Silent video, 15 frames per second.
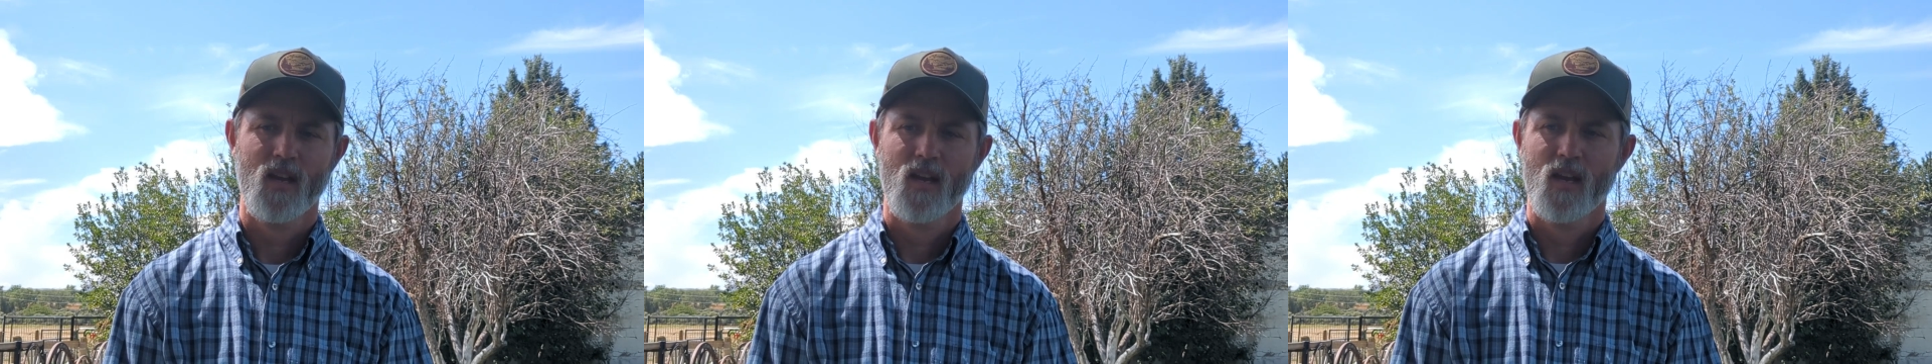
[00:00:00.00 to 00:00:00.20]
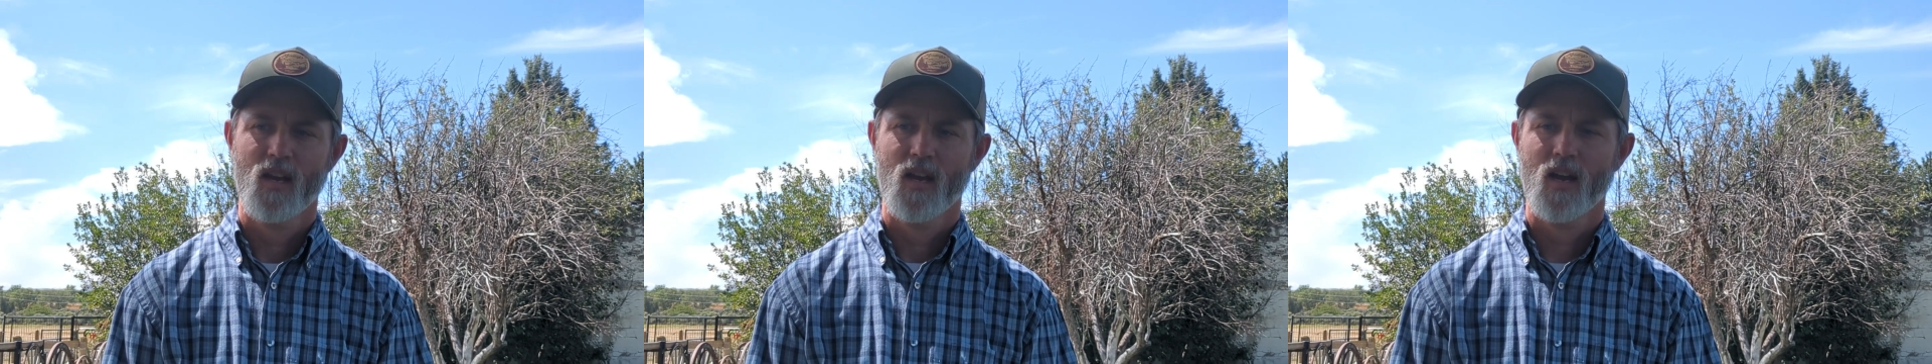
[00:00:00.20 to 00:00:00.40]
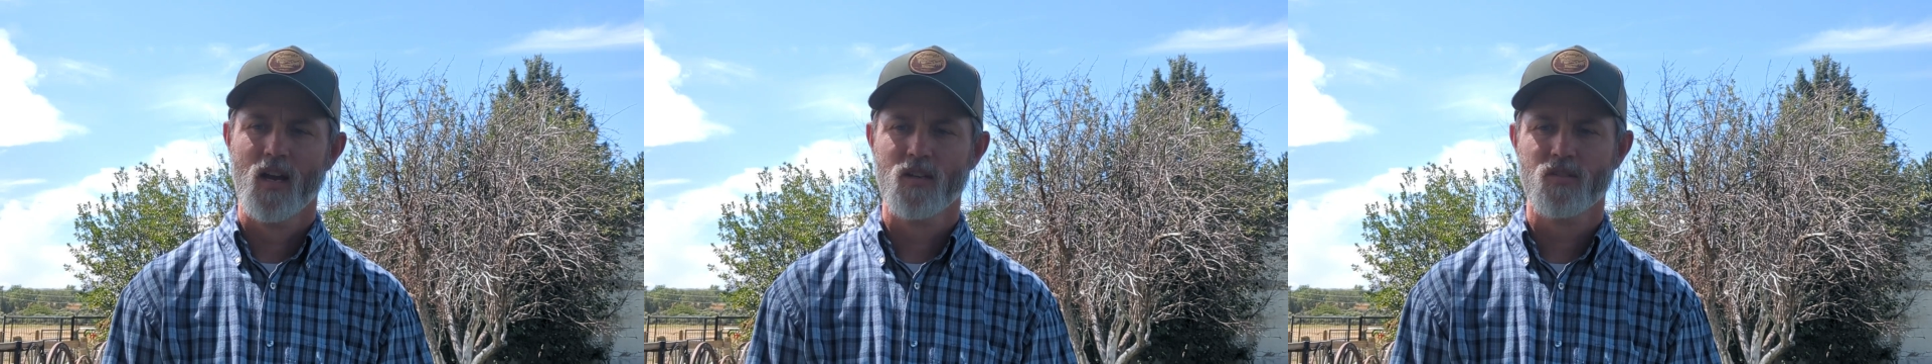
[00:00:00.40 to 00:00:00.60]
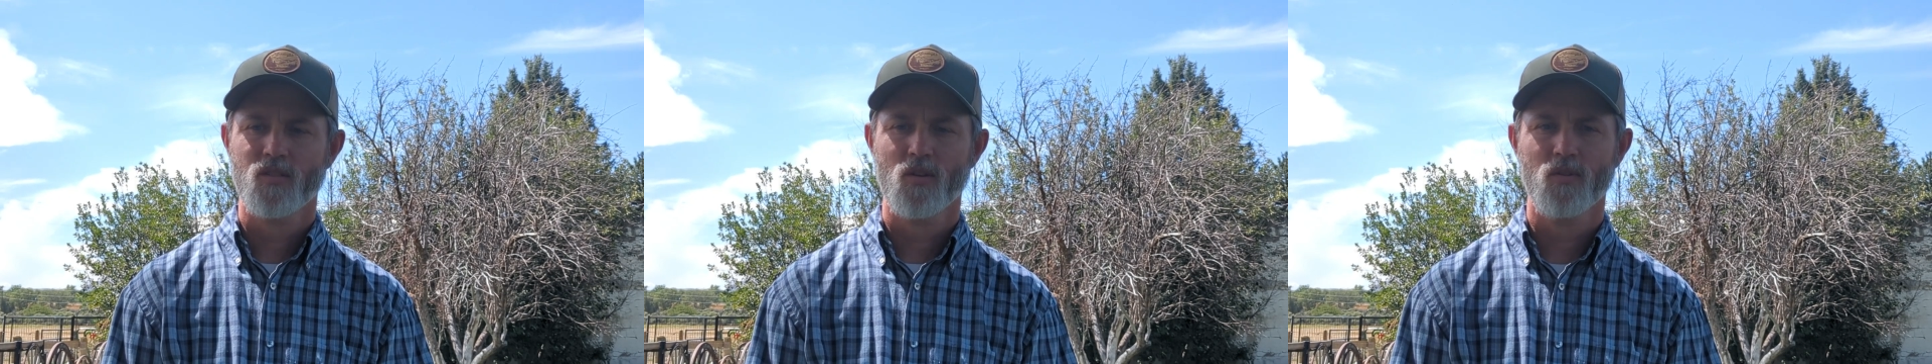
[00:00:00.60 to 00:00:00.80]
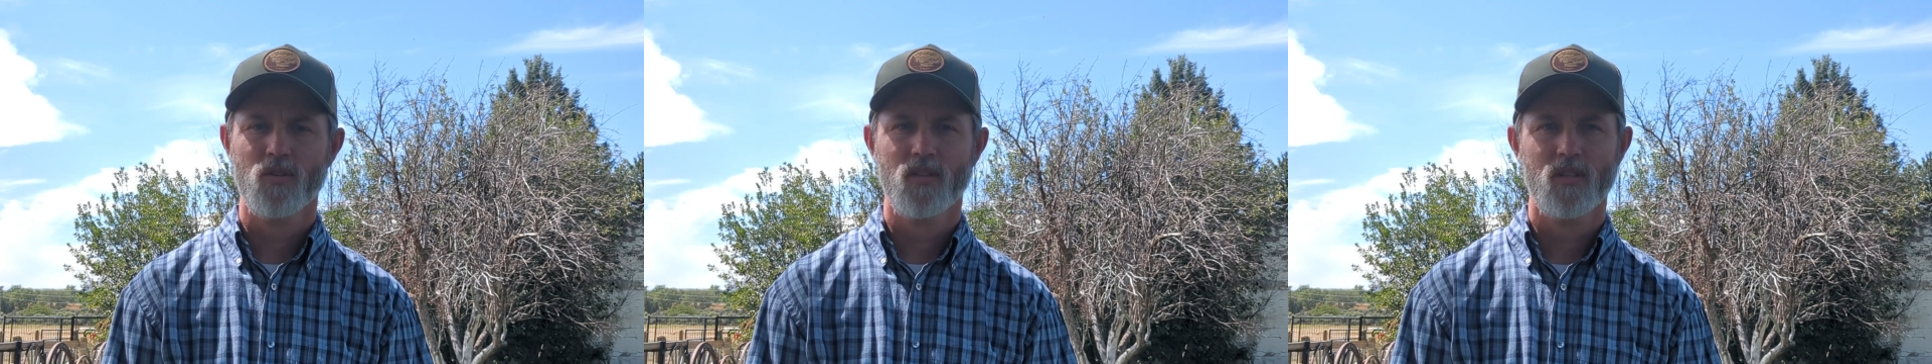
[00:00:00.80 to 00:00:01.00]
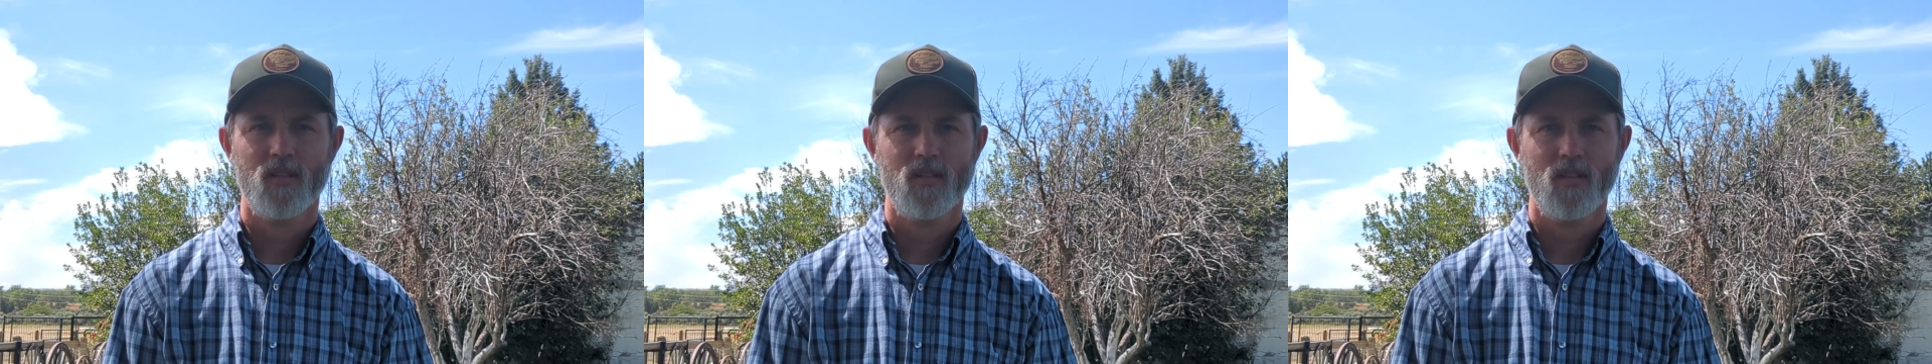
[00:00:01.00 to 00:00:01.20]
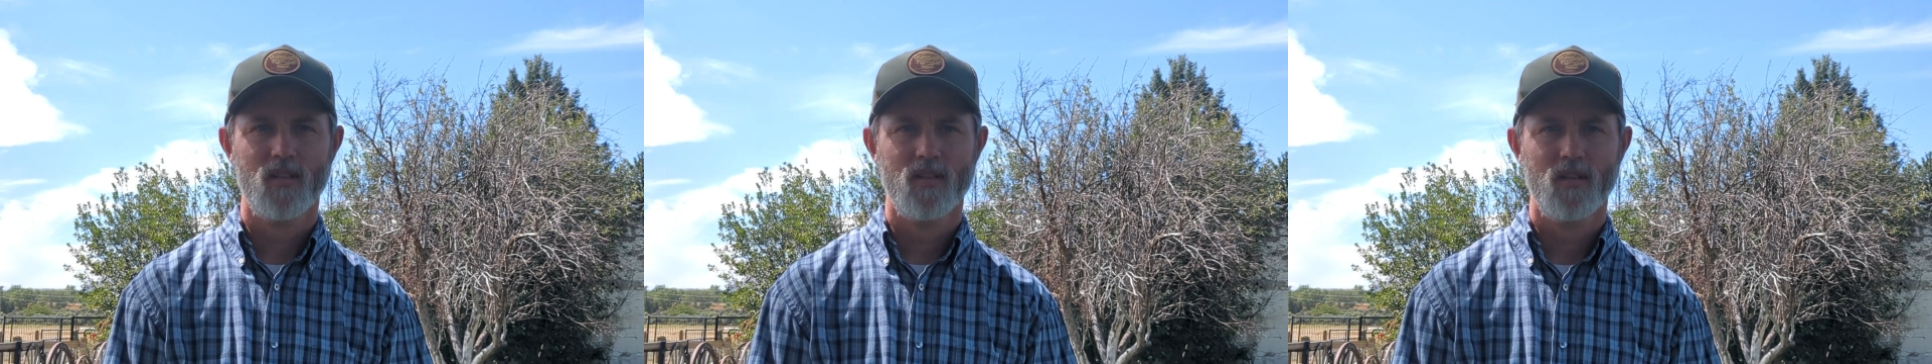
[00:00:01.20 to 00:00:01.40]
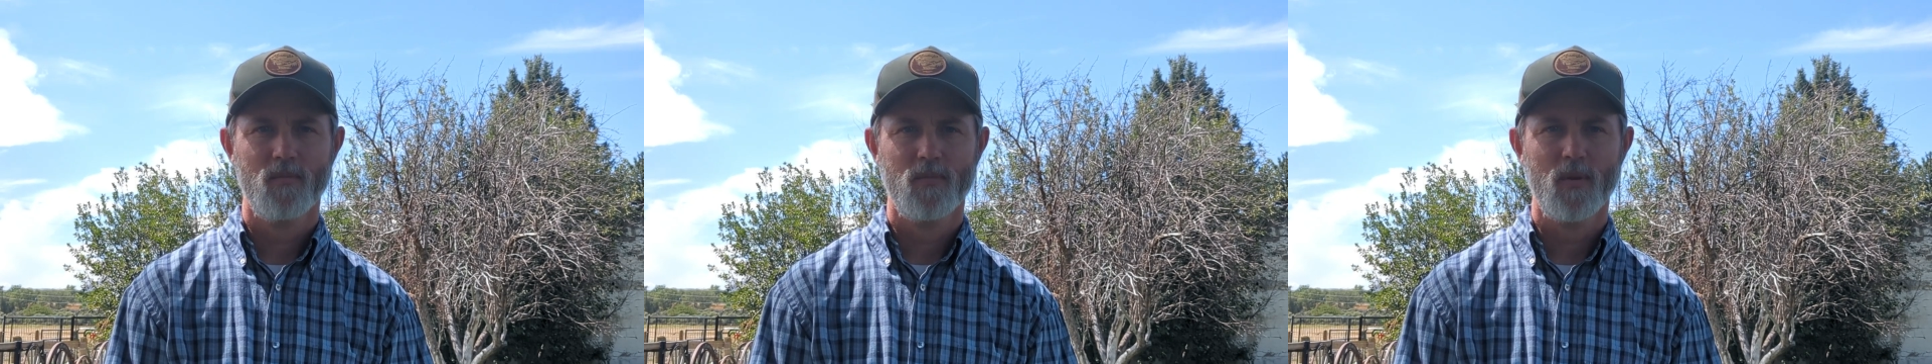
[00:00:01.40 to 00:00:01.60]
Uh, so the,
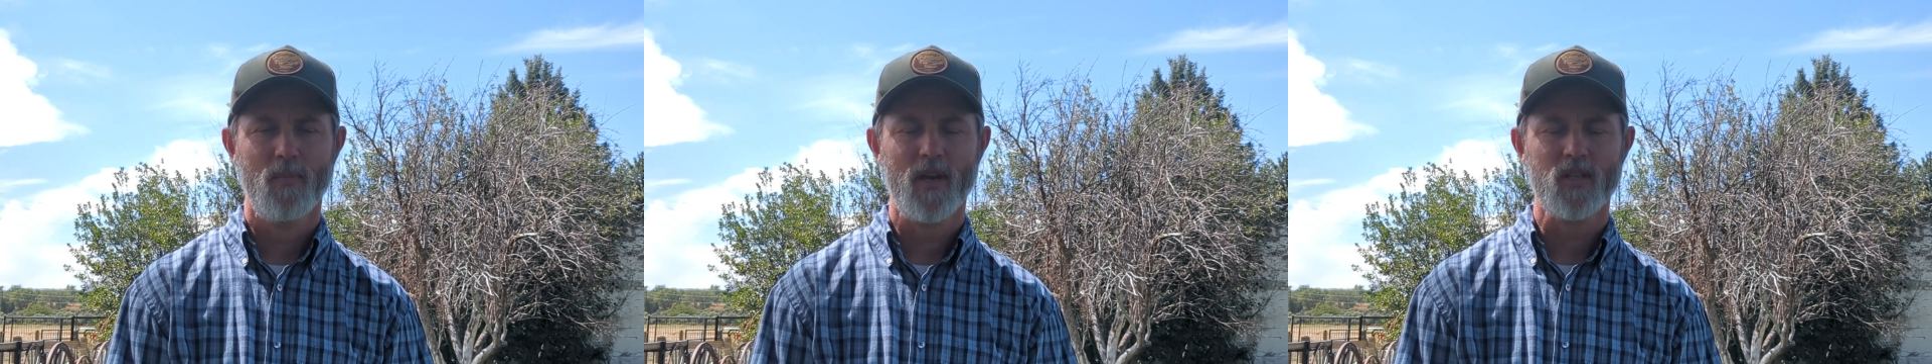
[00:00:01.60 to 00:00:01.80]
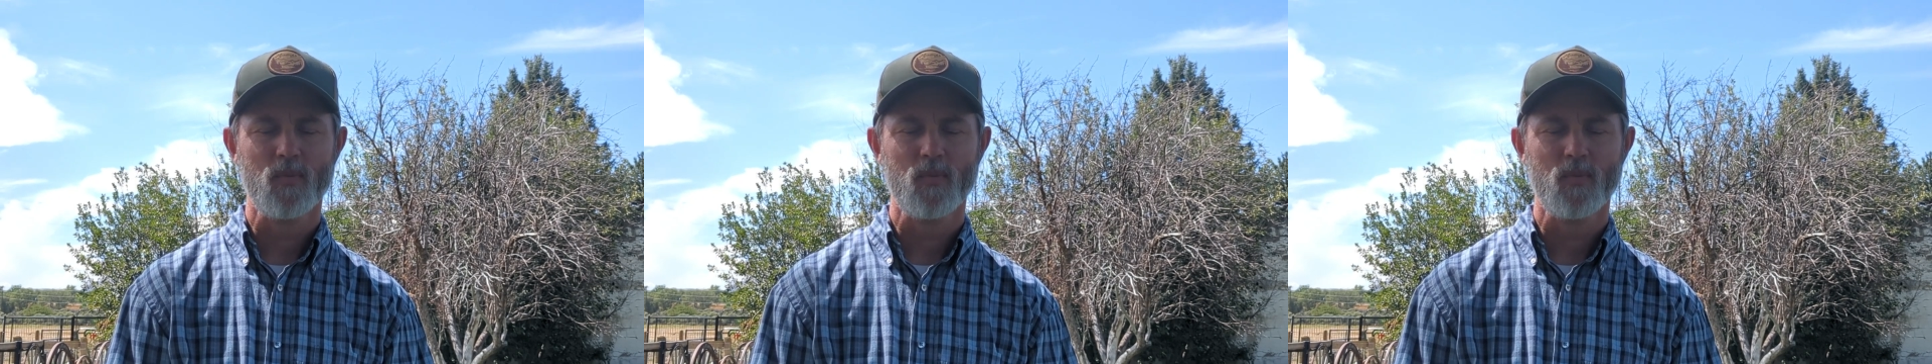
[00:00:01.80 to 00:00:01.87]
the best